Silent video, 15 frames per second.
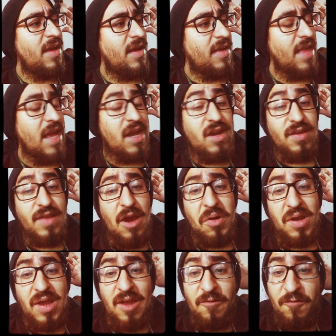That
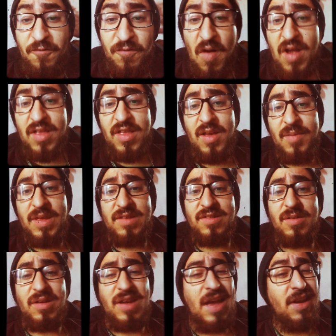hurricane fucked up that
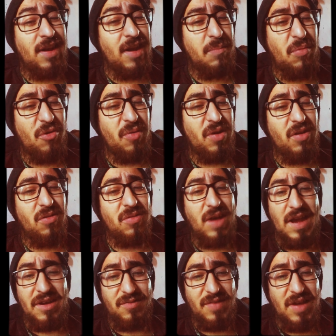shit, kind of like Puerto Rico,
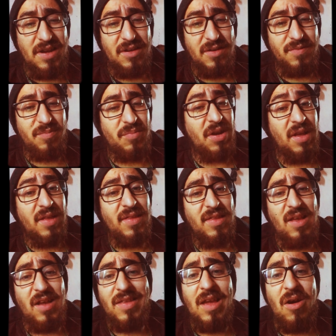kind of, but
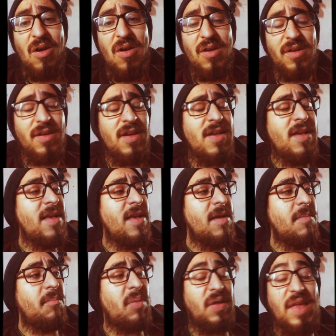not that hard.
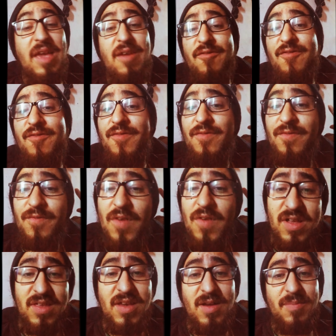But they
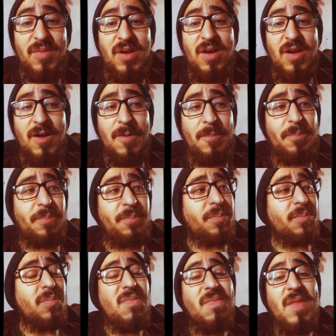fucked up
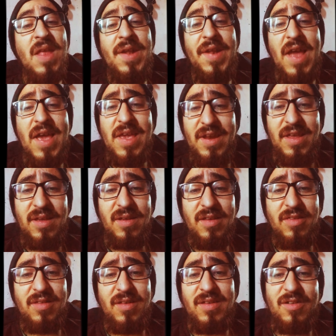Nayarit.
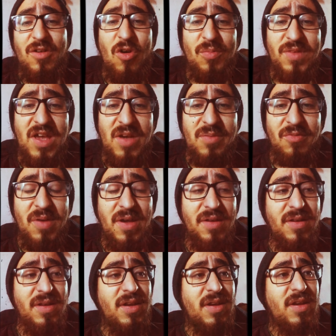It's a hometown of mine,
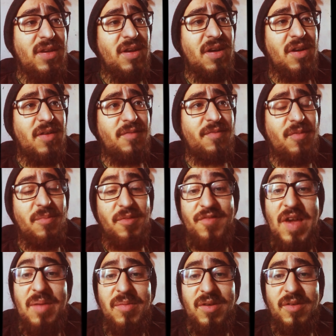from the
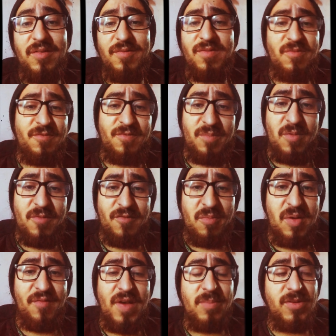family, from
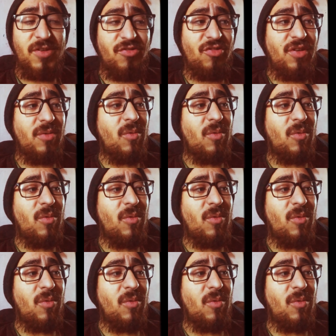my family tree.